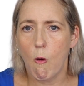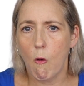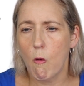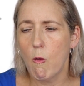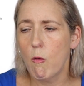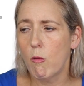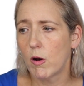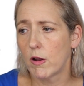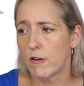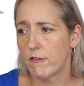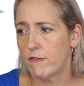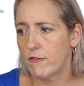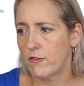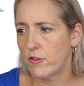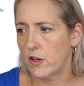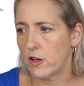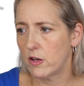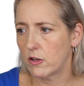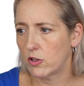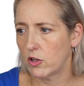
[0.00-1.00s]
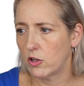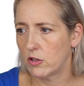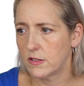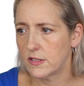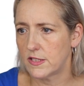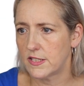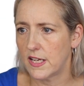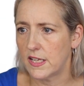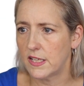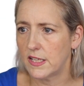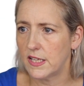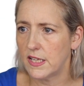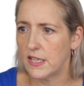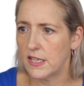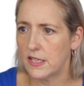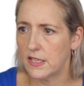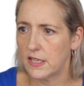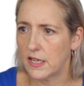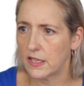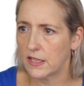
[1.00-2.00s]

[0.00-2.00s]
all of the content in